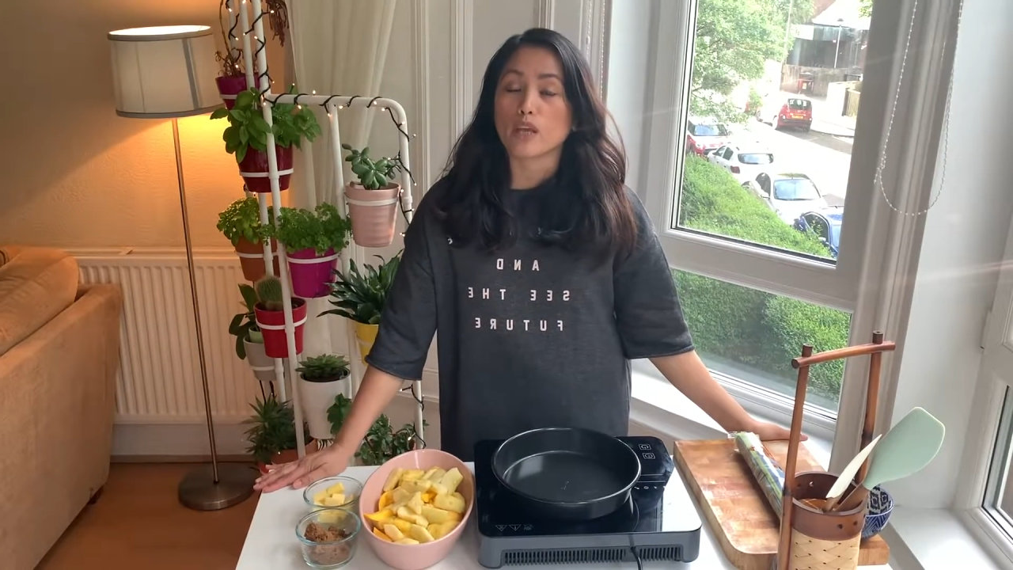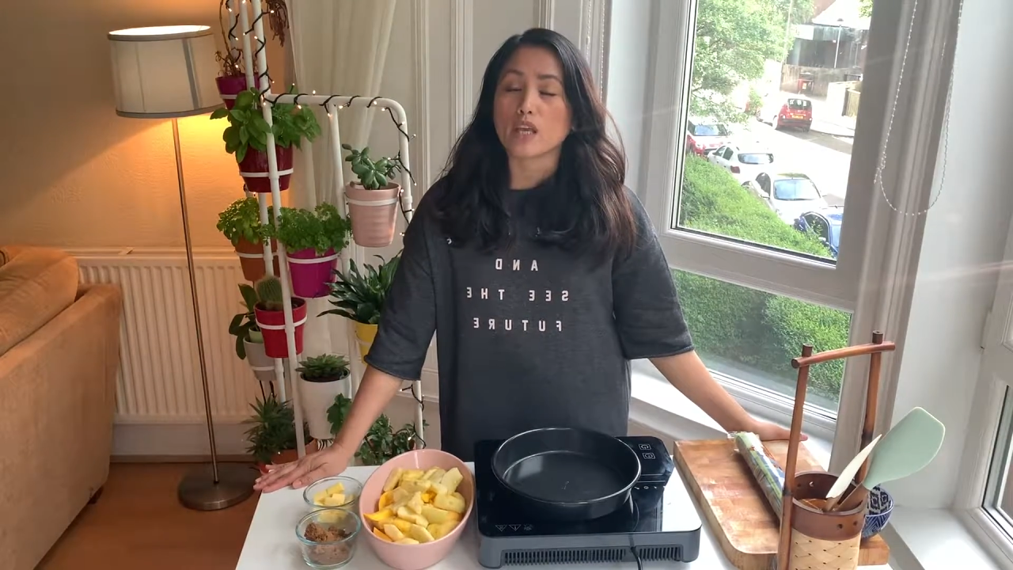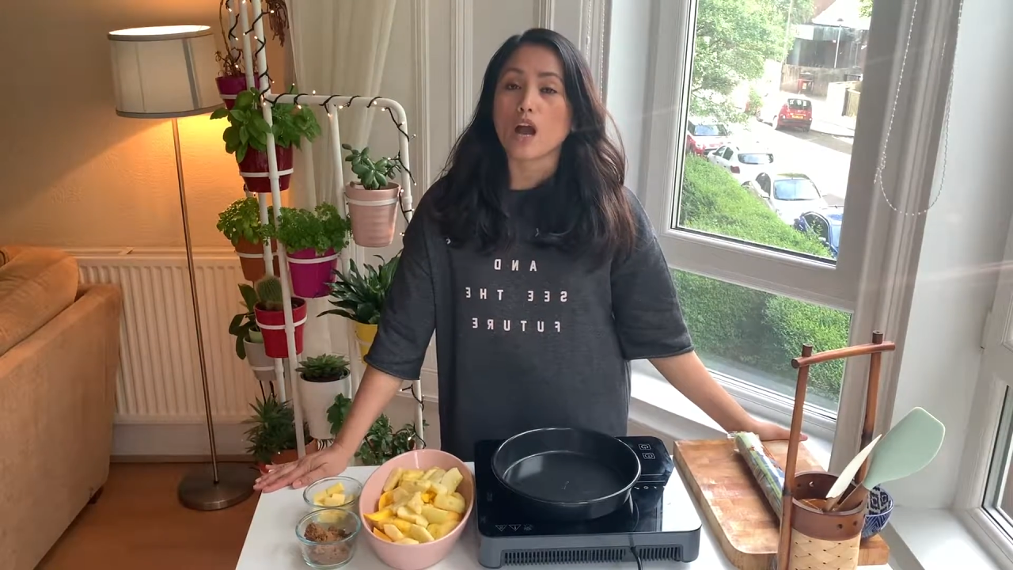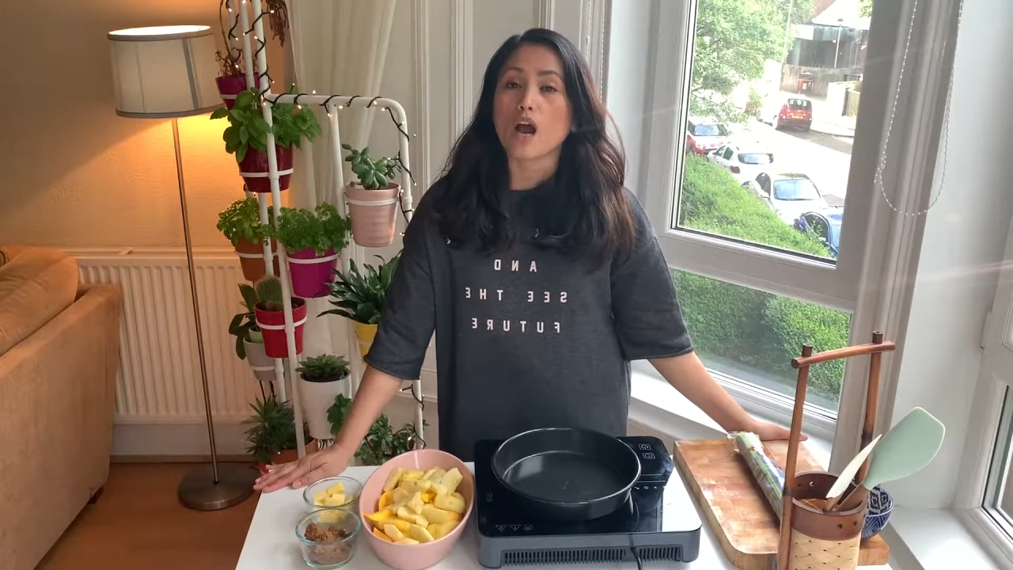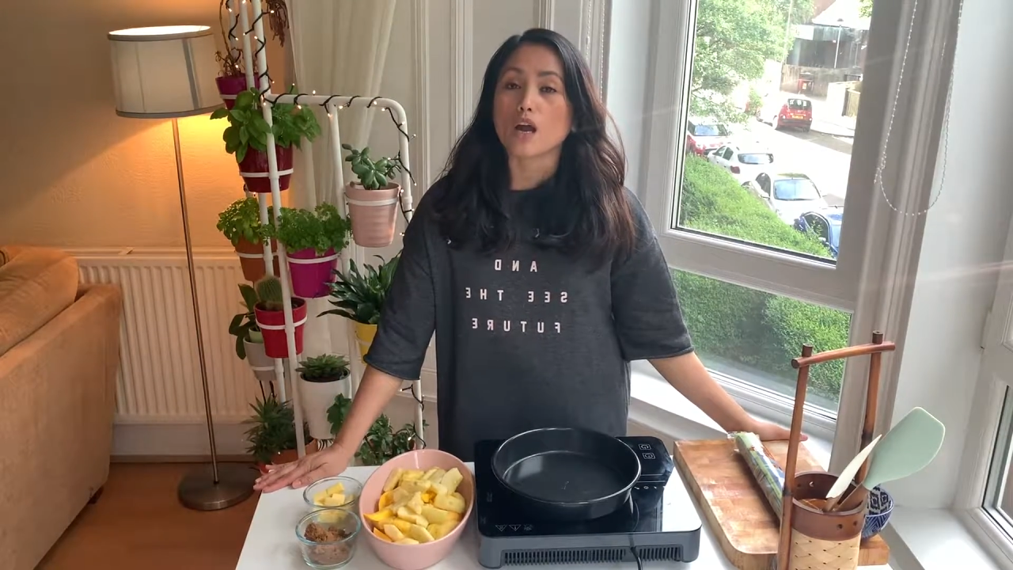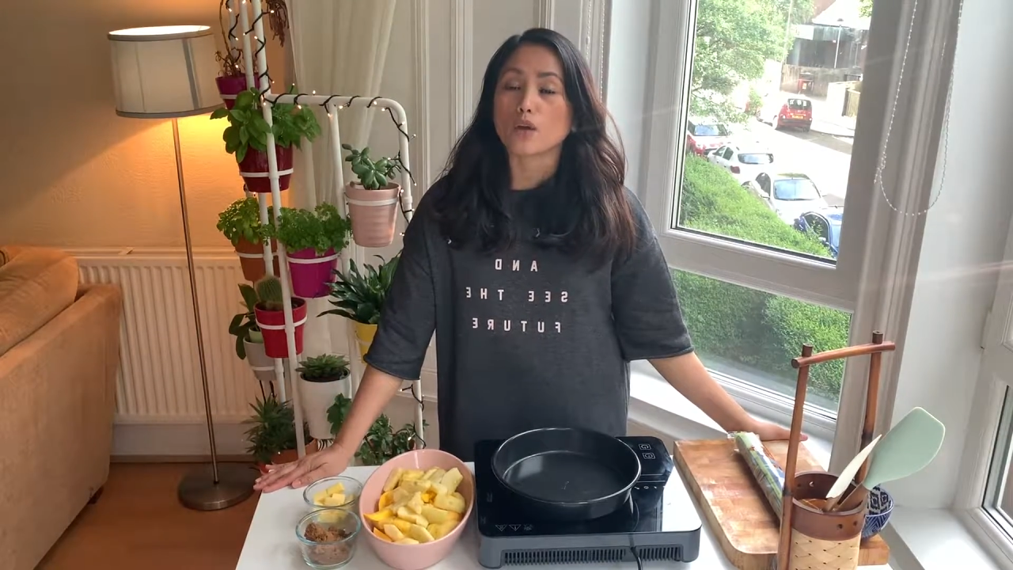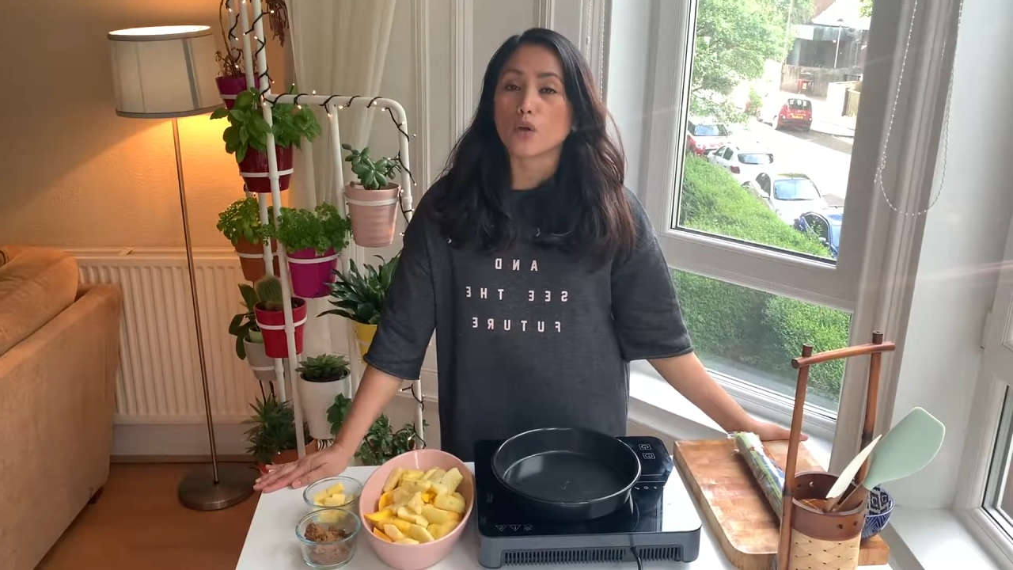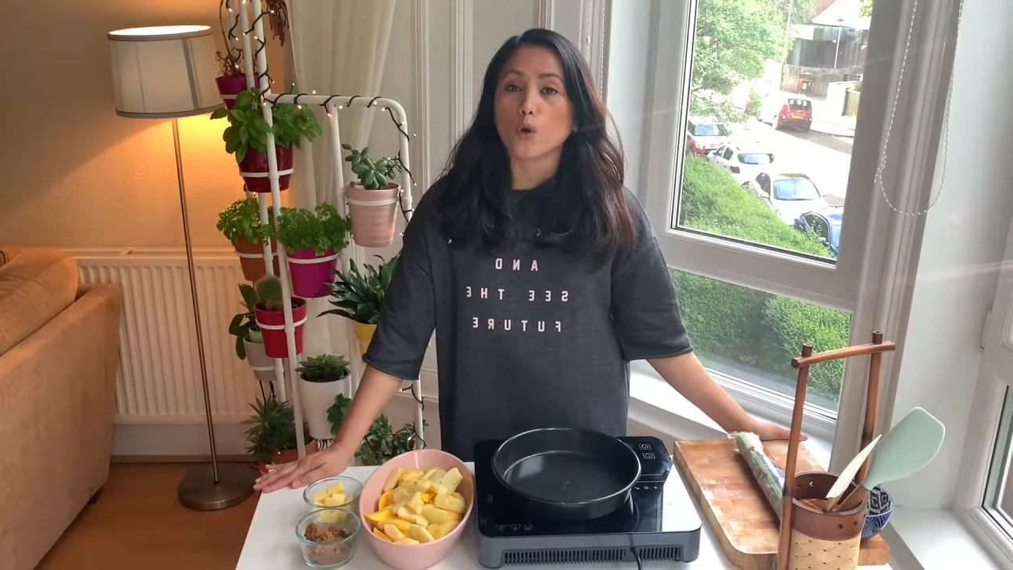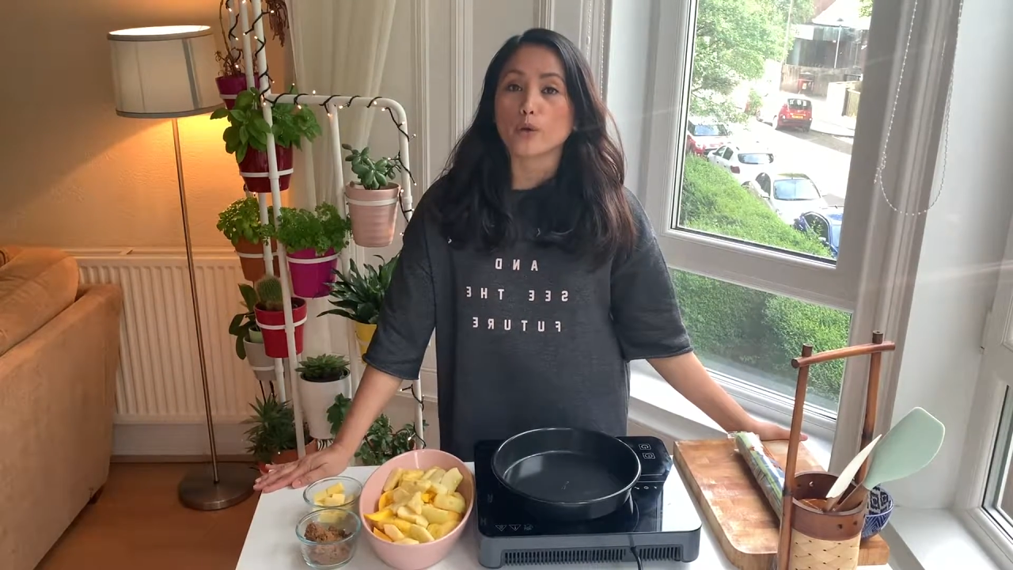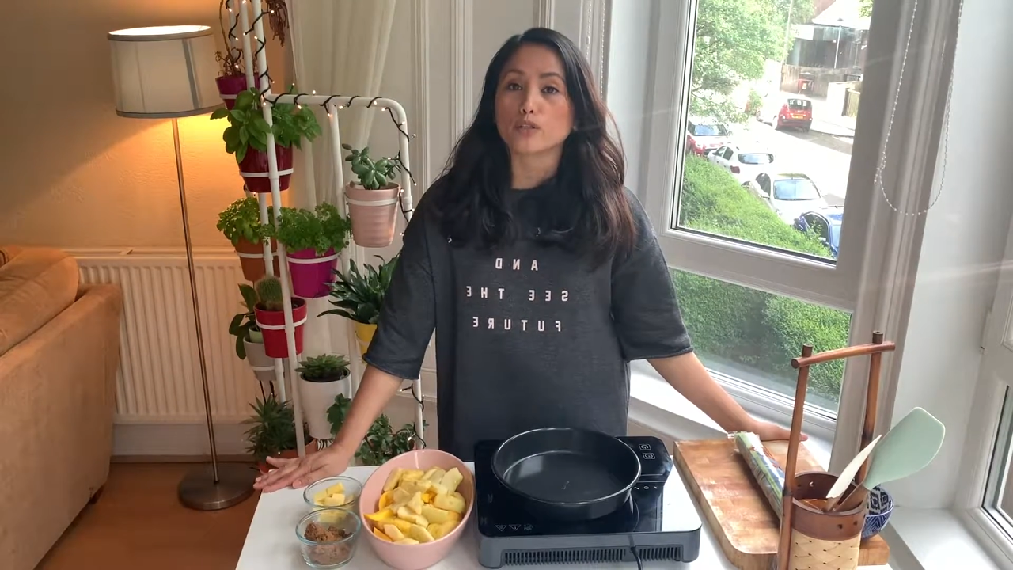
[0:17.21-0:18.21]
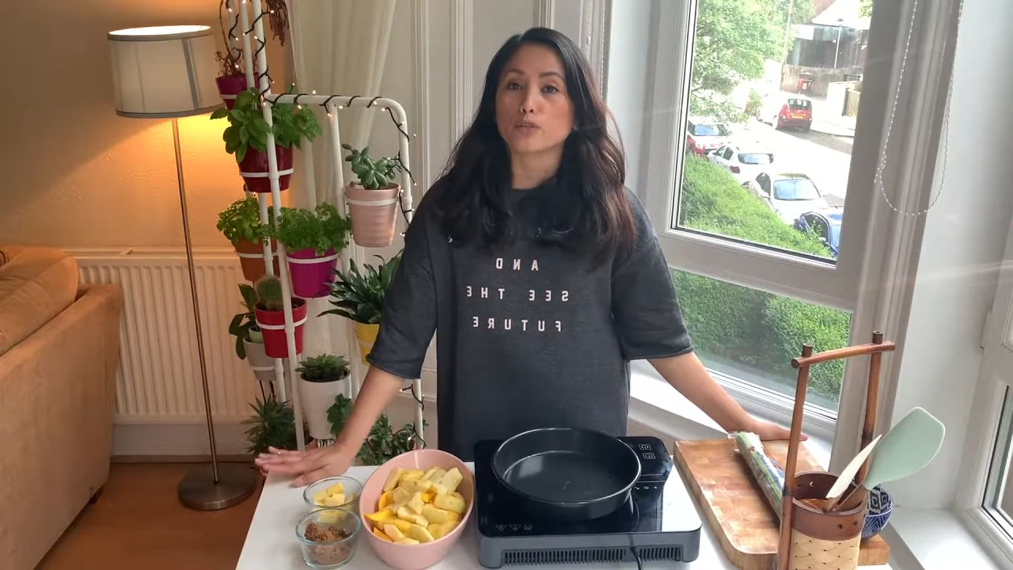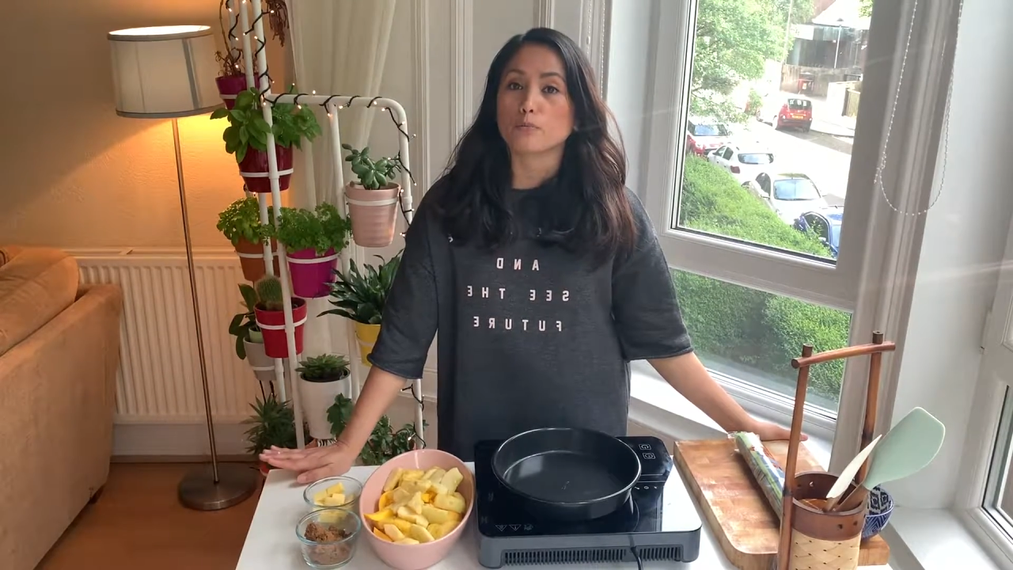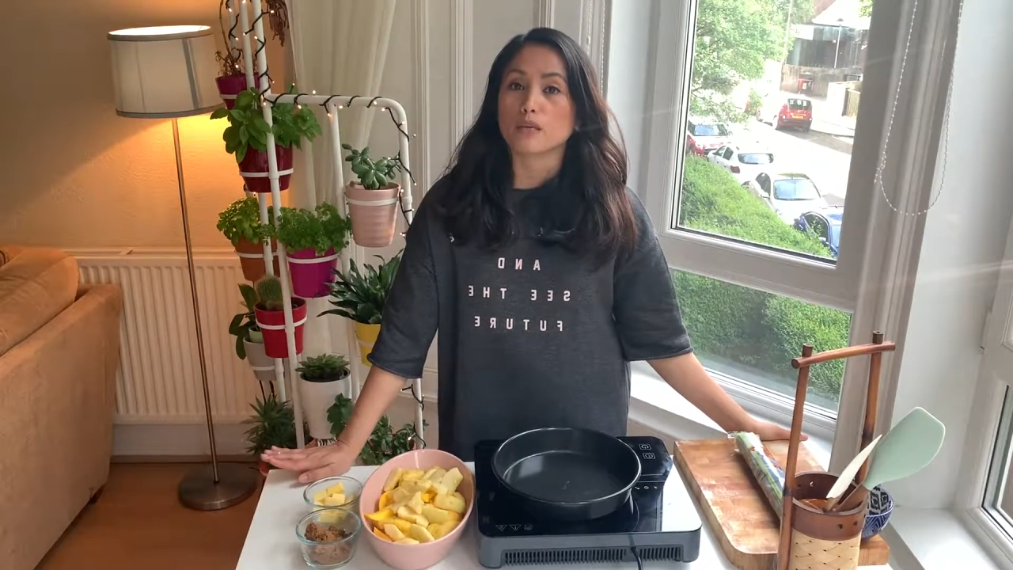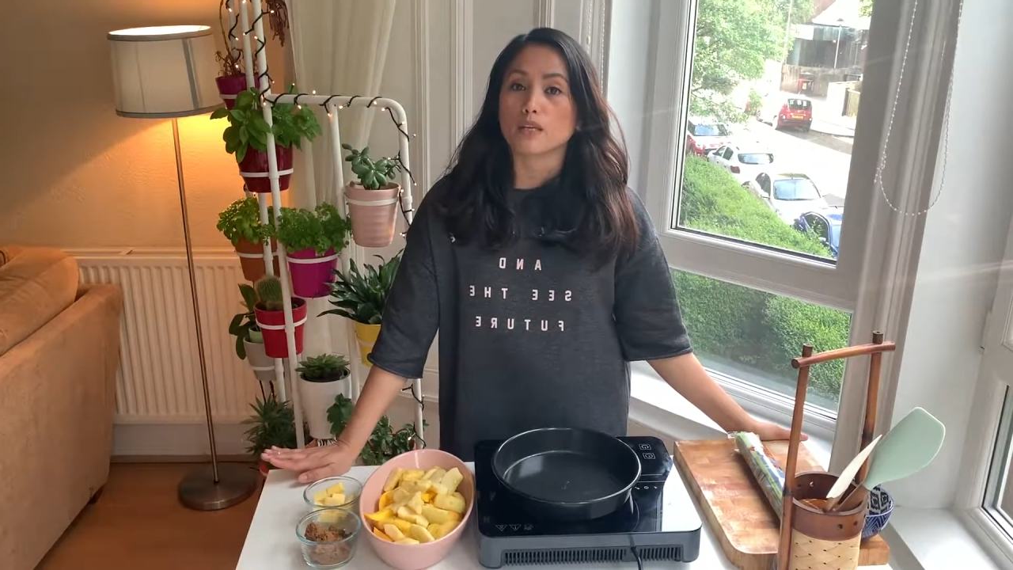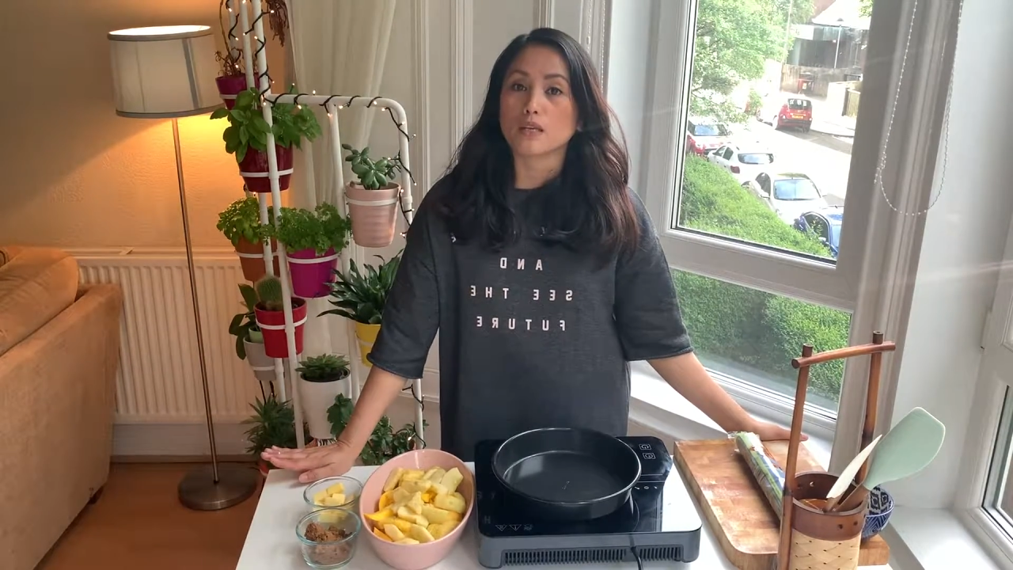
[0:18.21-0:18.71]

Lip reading: we are going to be